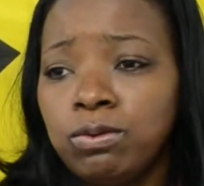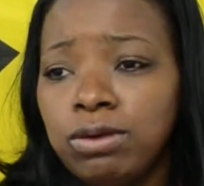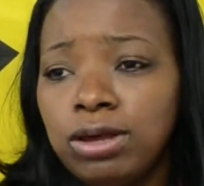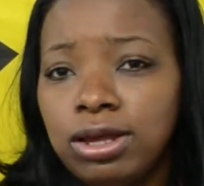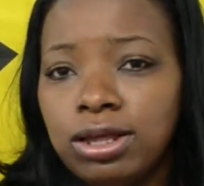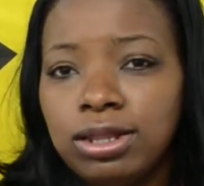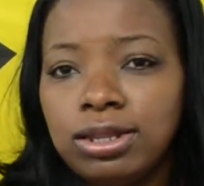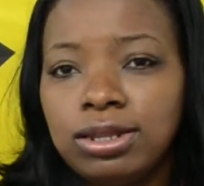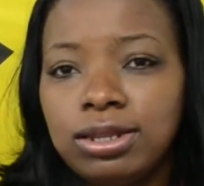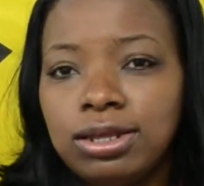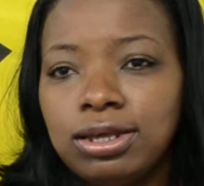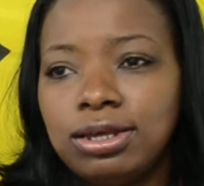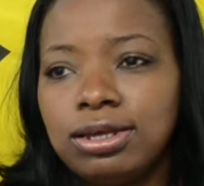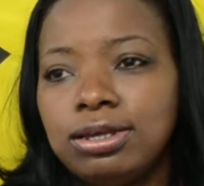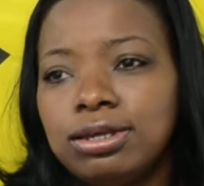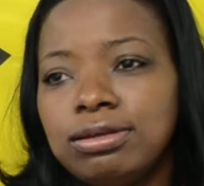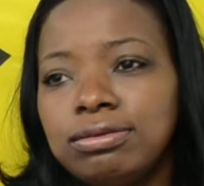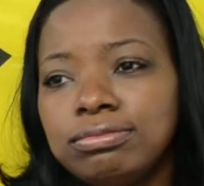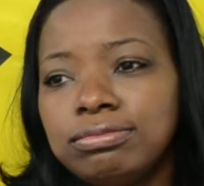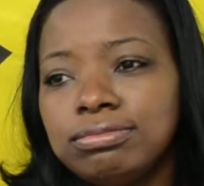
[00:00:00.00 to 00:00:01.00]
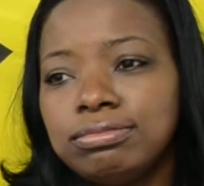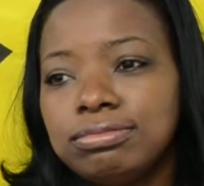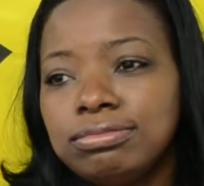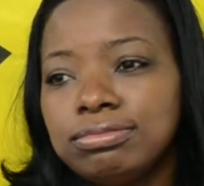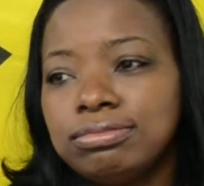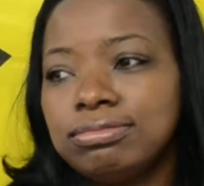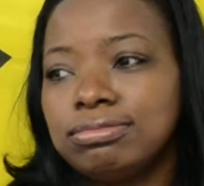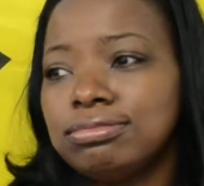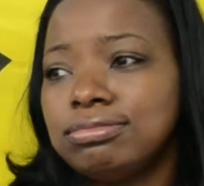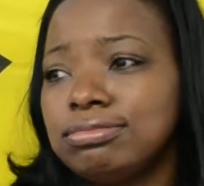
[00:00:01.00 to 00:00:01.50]
Well, to
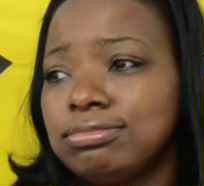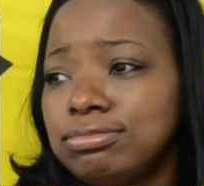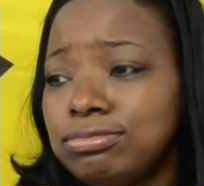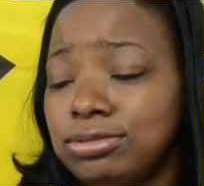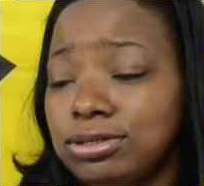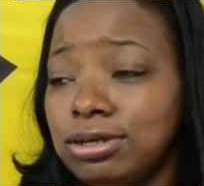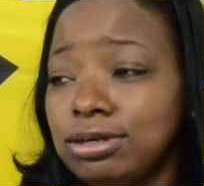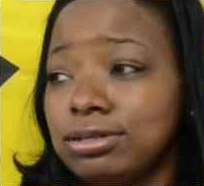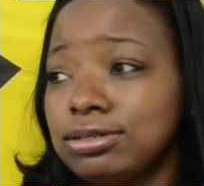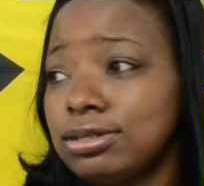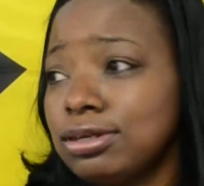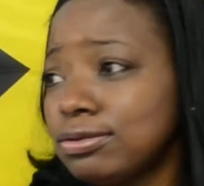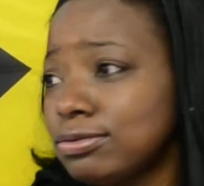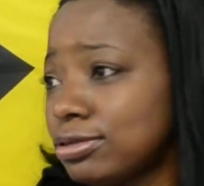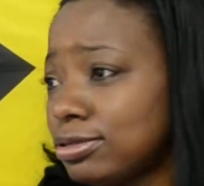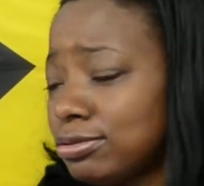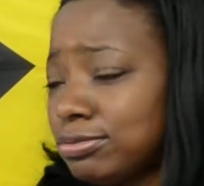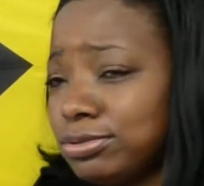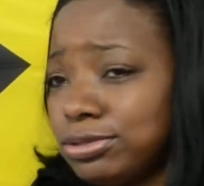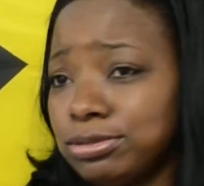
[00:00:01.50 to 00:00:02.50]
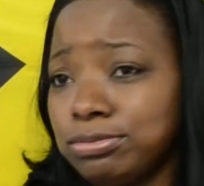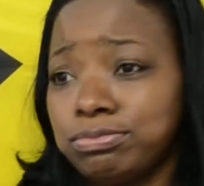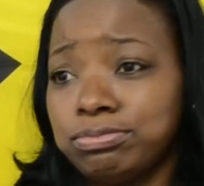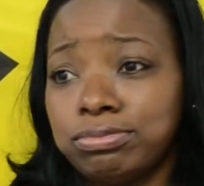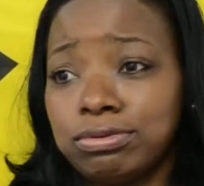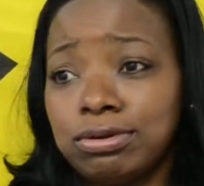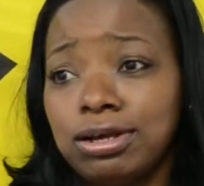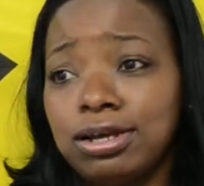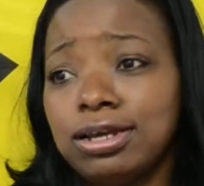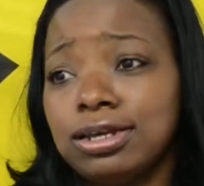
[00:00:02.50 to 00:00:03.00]
be honest, I was a little
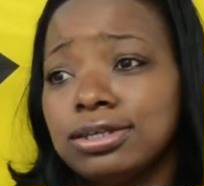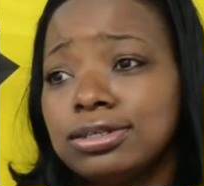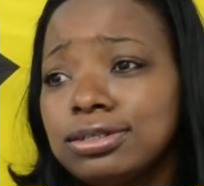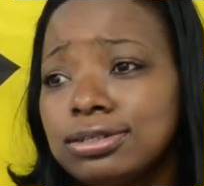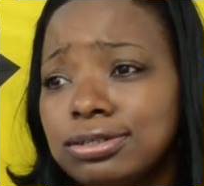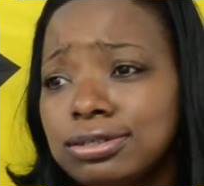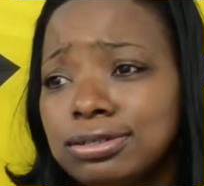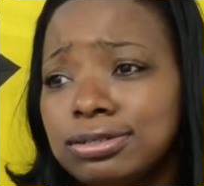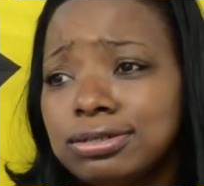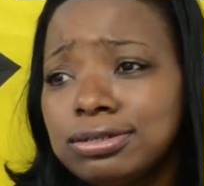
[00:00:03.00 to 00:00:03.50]
surprised.